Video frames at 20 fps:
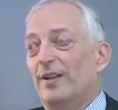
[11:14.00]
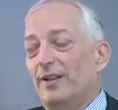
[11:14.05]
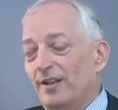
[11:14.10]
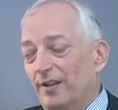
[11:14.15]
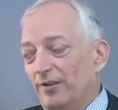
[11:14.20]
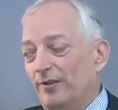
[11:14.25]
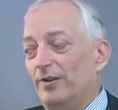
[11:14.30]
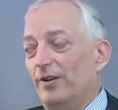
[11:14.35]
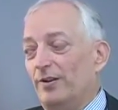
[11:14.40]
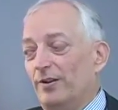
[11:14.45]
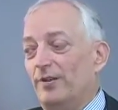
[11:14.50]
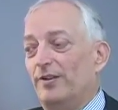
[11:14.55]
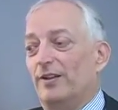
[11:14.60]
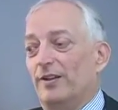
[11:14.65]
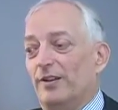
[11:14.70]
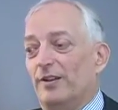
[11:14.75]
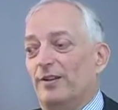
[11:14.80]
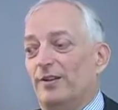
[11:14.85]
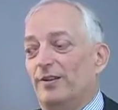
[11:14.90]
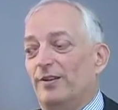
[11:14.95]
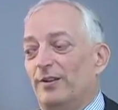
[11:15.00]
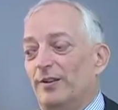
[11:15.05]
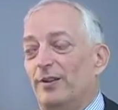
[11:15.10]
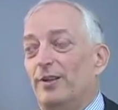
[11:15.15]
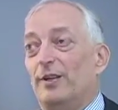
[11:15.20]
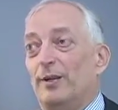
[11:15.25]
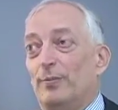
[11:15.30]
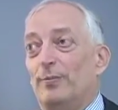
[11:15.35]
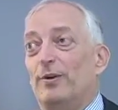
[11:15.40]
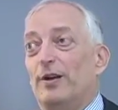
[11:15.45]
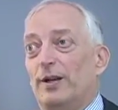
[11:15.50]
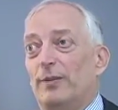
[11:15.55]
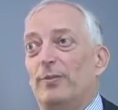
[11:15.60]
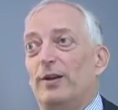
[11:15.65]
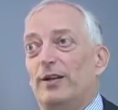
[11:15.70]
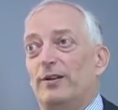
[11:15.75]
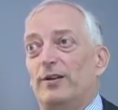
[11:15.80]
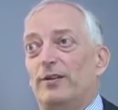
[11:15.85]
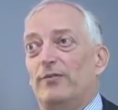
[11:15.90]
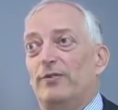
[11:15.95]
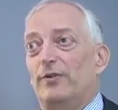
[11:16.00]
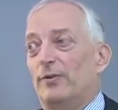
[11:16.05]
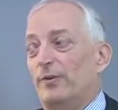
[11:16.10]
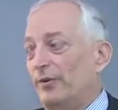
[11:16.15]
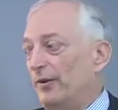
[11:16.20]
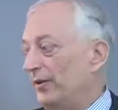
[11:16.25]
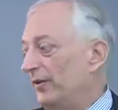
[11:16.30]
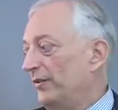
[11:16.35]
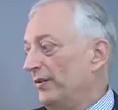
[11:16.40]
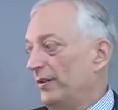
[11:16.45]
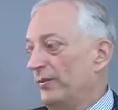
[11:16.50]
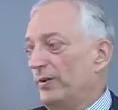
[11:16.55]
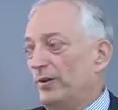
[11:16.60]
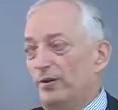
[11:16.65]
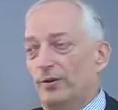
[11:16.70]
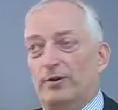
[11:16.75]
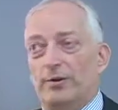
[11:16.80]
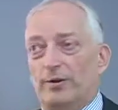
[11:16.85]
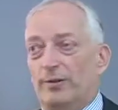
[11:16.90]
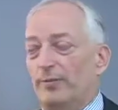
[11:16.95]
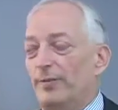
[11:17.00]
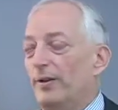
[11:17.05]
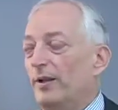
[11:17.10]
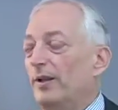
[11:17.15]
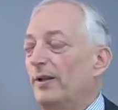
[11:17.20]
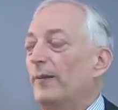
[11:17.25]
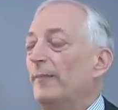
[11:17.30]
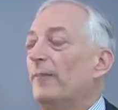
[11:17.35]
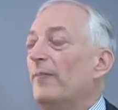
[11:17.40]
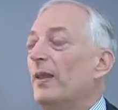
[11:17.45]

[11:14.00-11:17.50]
is going to take, I think, in the end, a pragmatic view on this and say we're not going to play.